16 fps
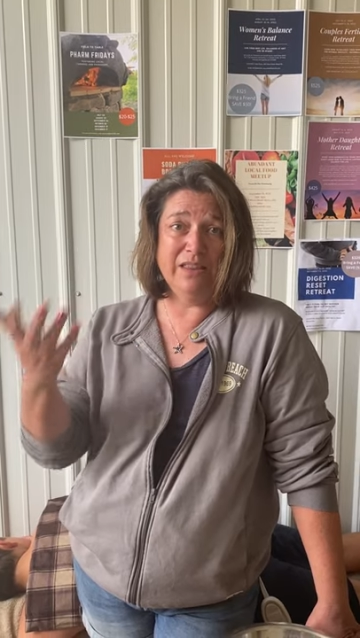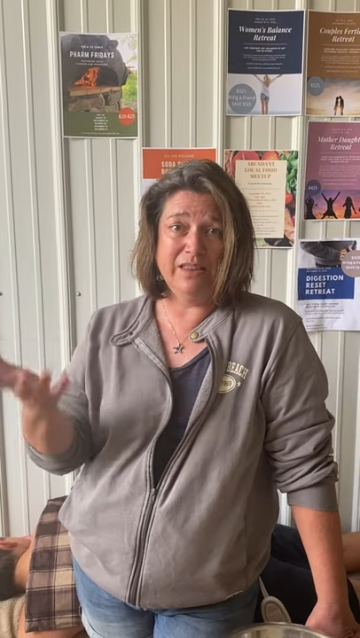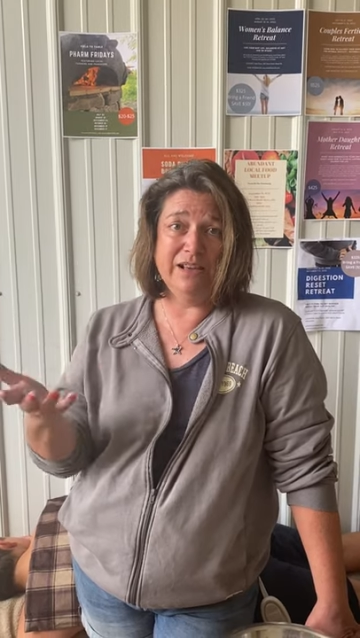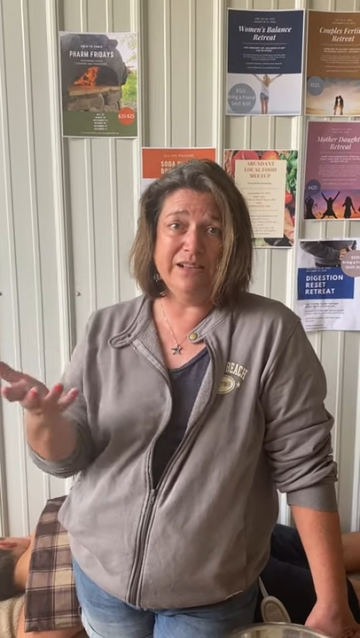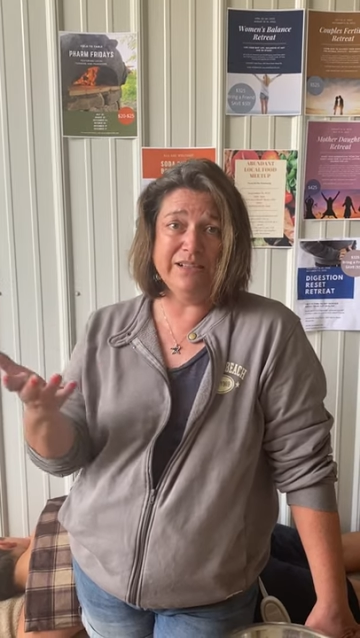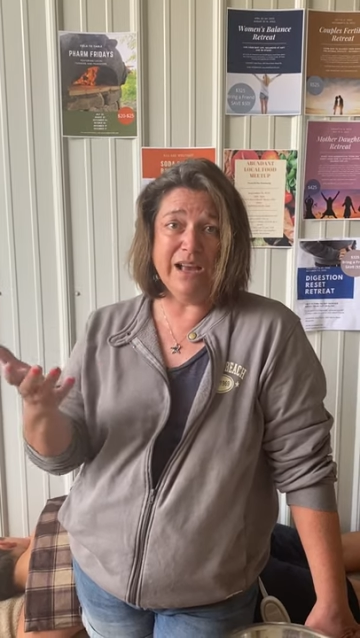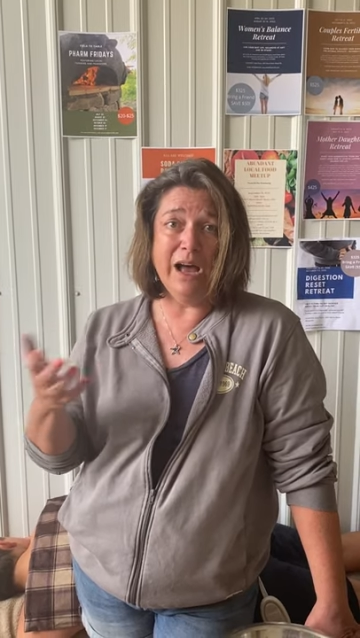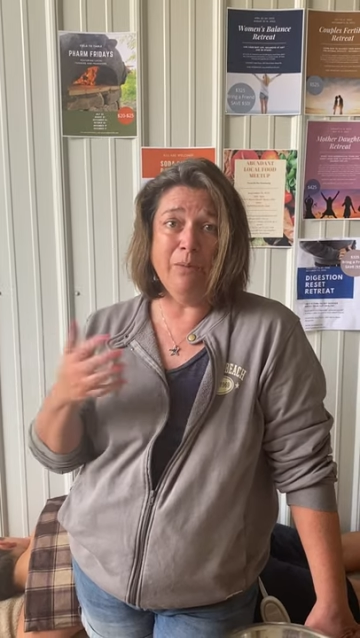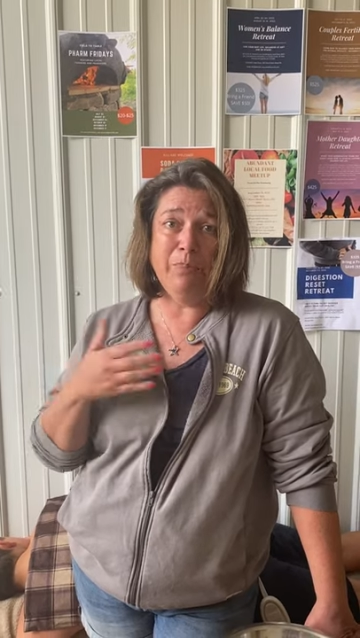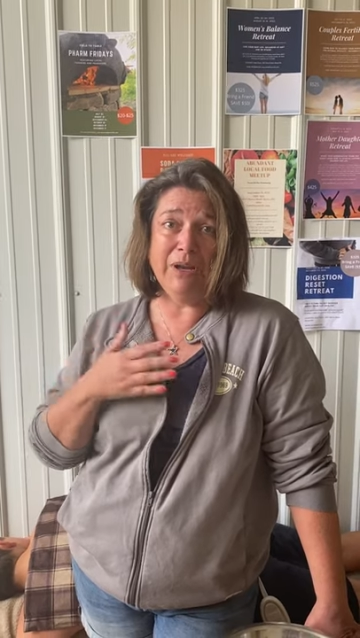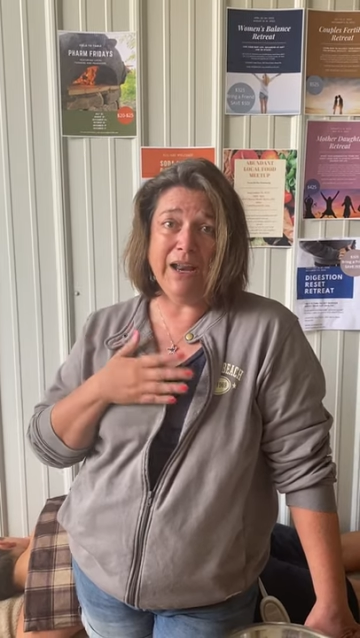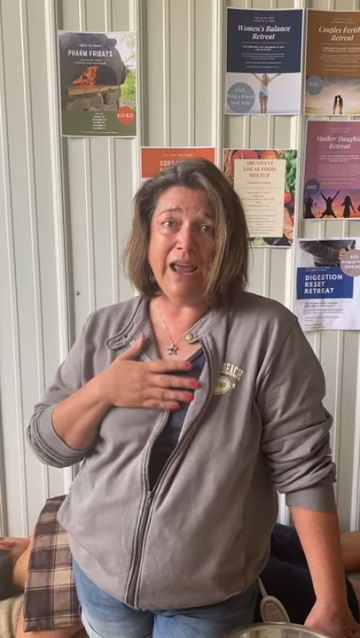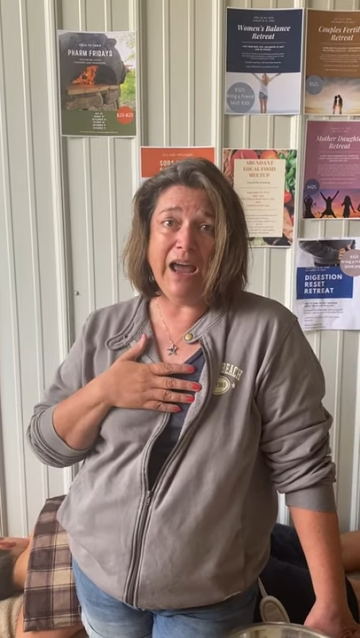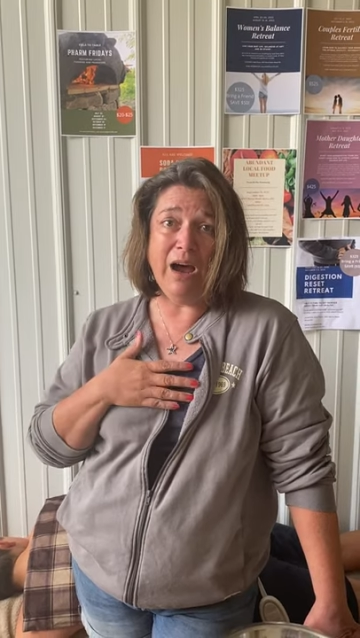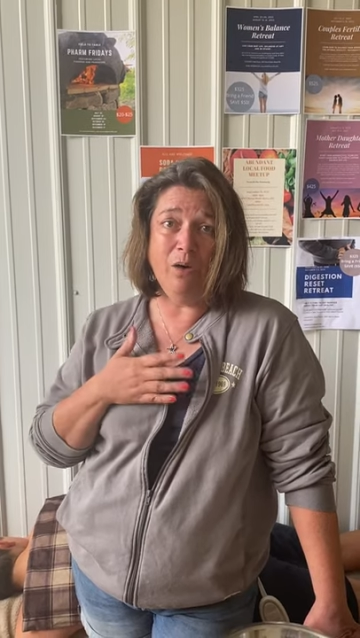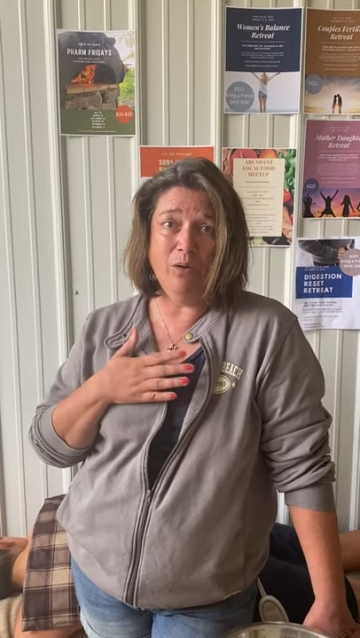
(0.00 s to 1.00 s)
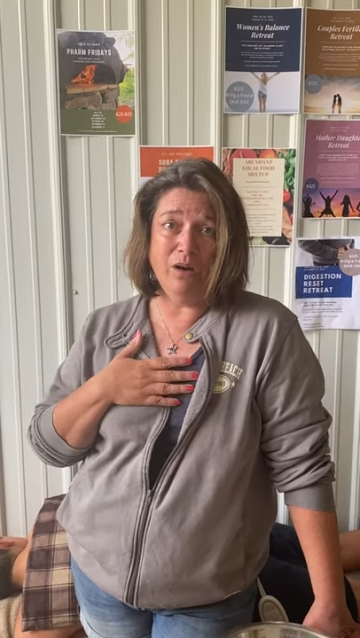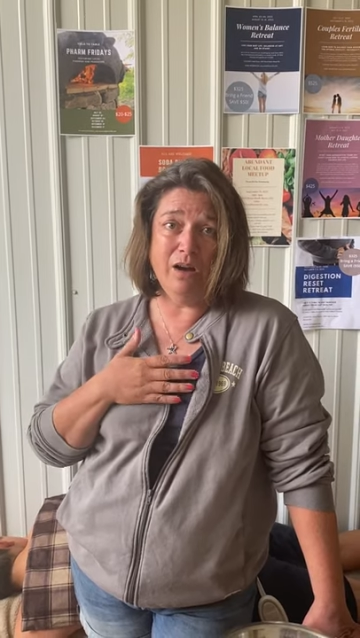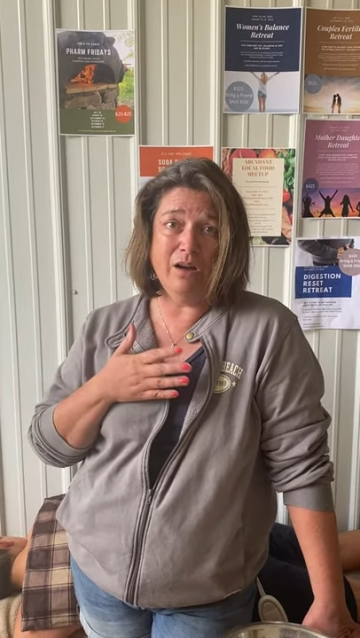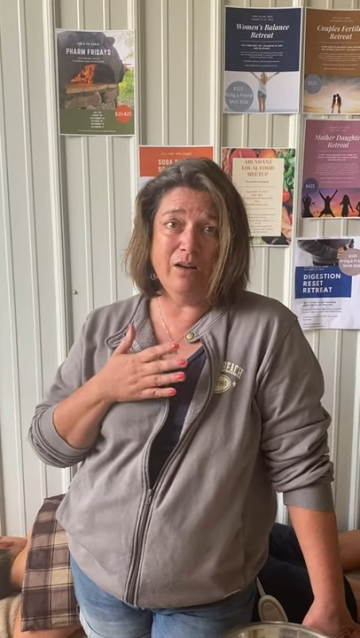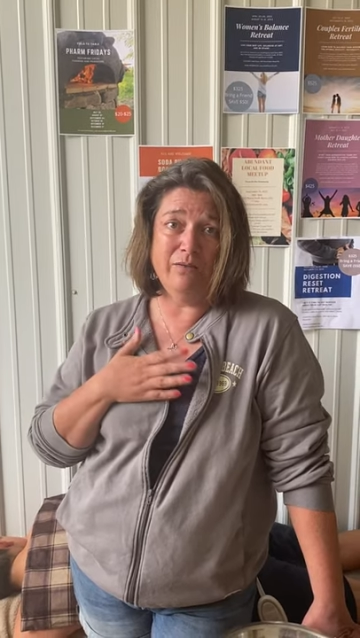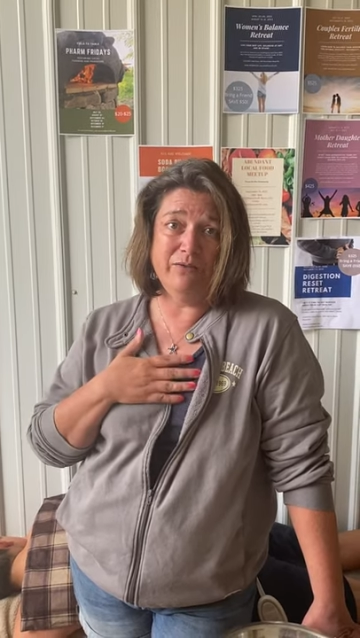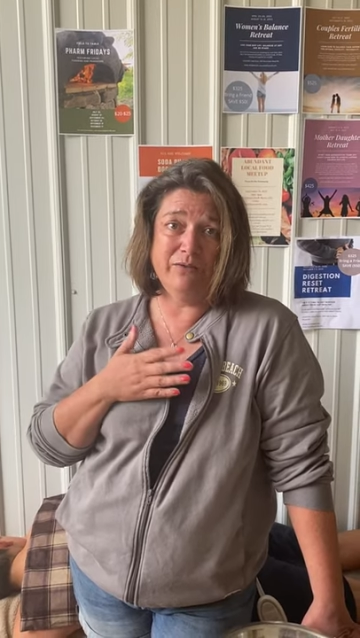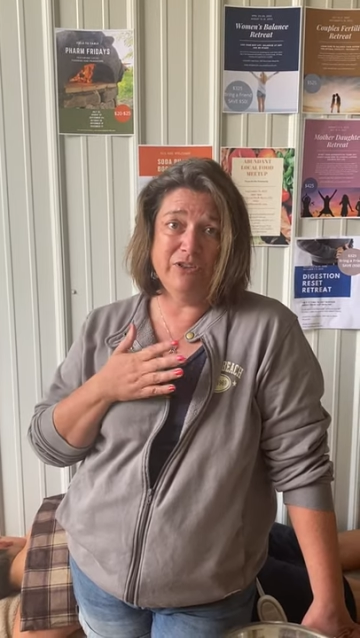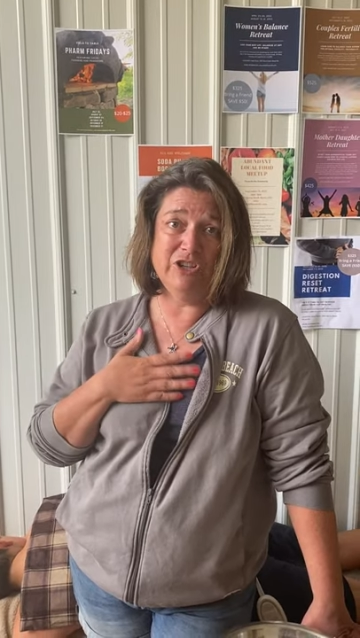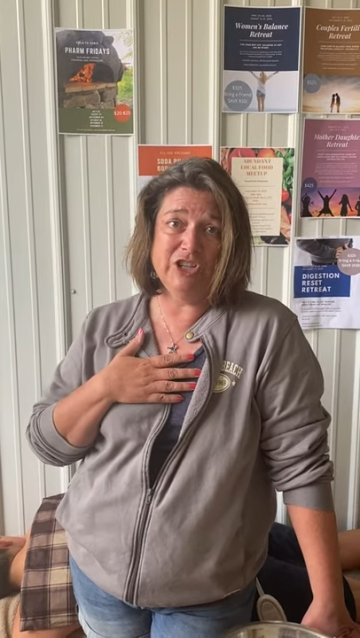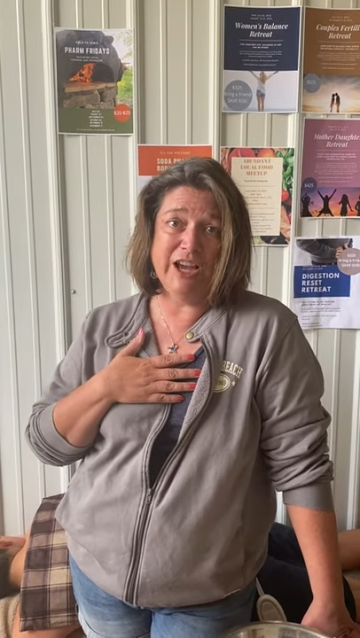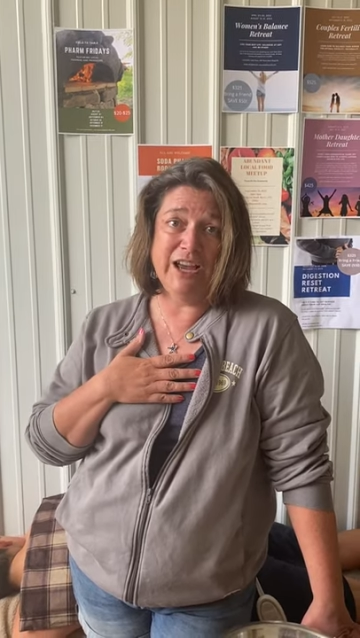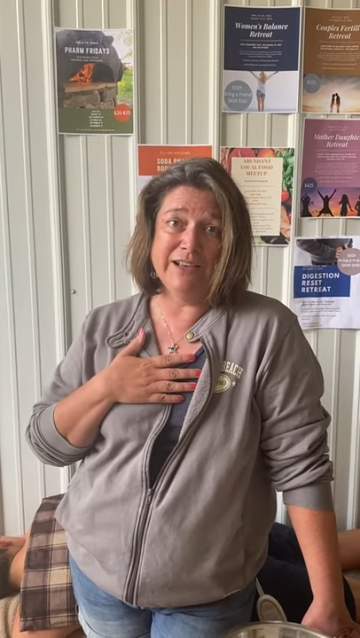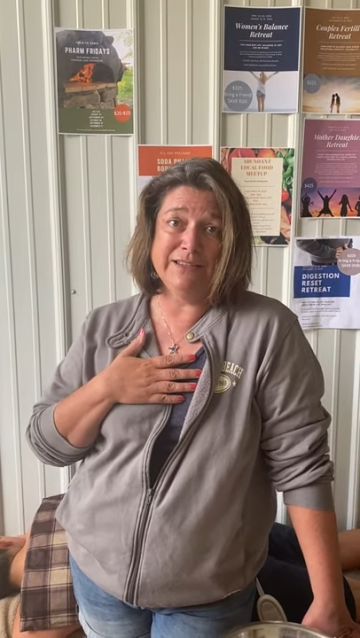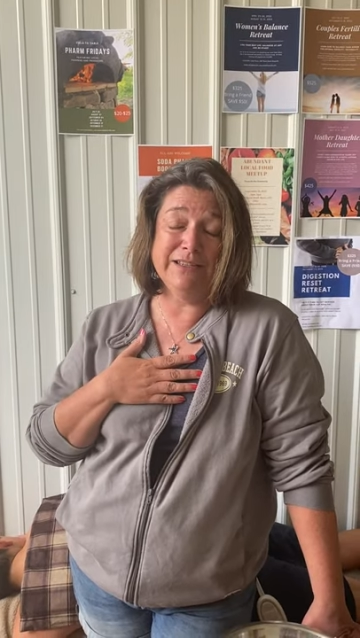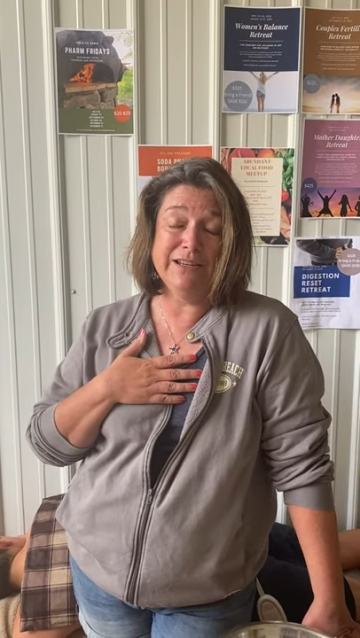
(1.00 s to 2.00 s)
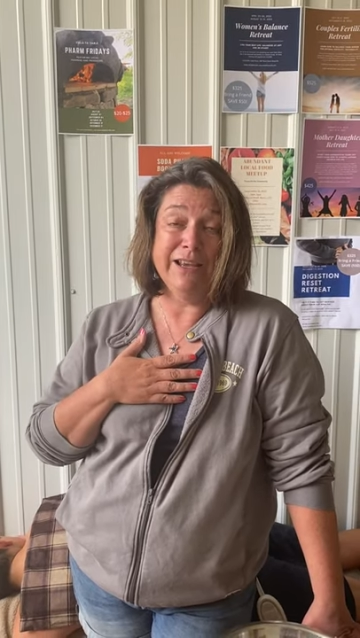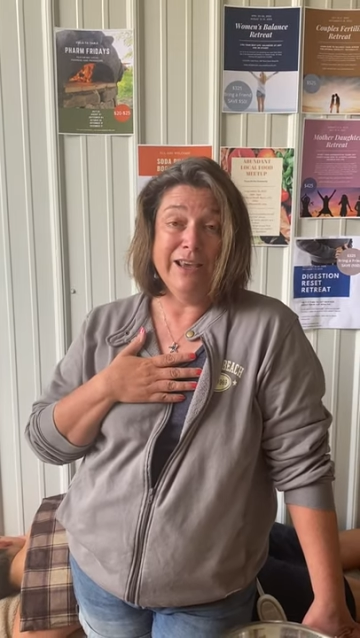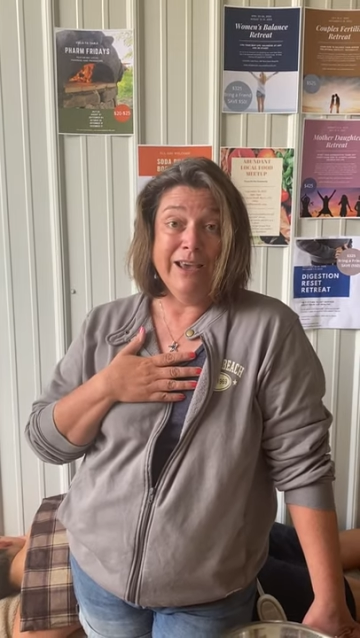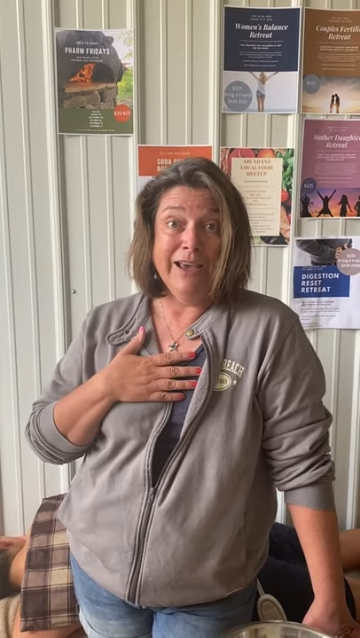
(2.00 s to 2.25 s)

things up and out of the chest.